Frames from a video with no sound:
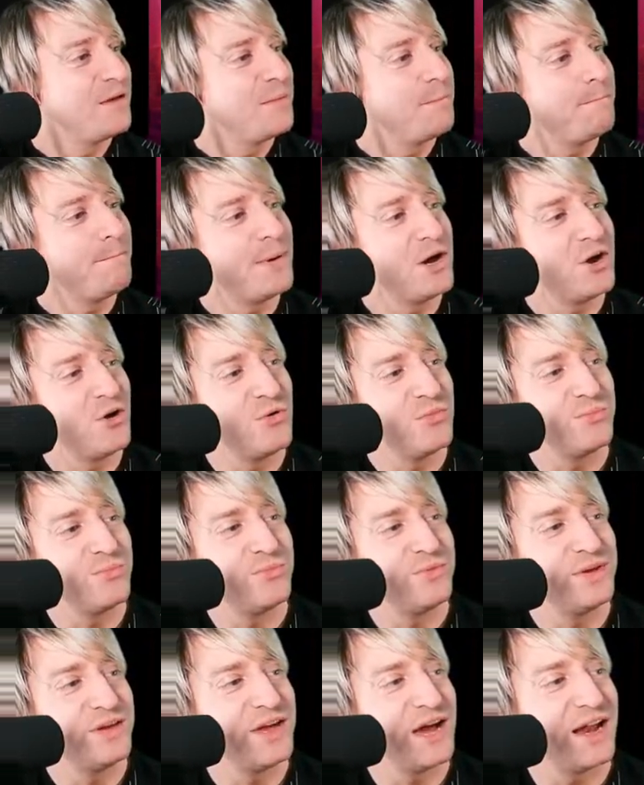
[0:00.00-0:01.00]
Mo,
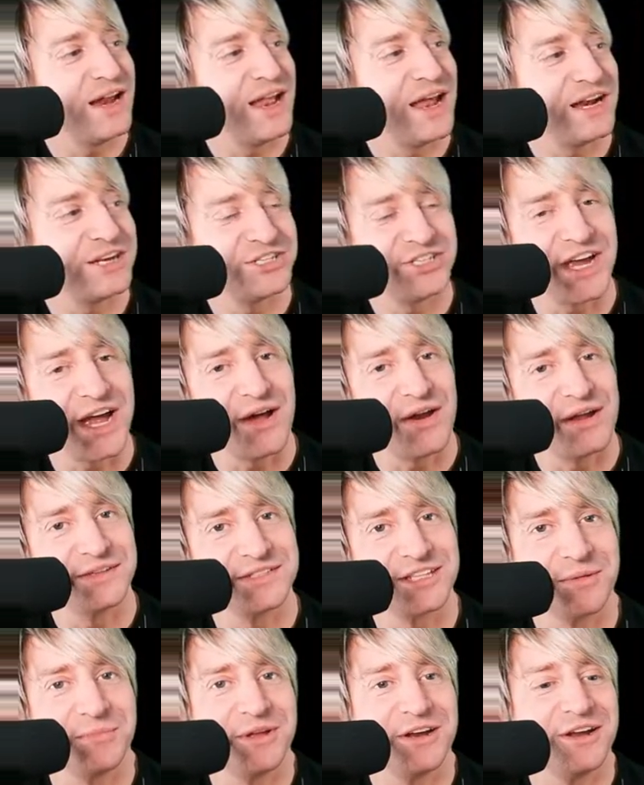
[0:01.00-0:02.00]
you got a lot of shout
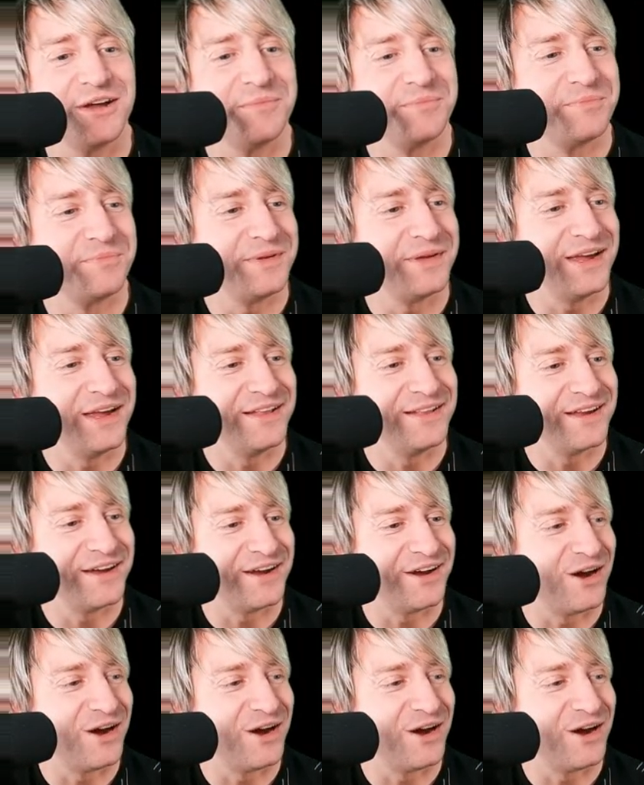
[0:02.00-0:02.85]
outs coming up in uh,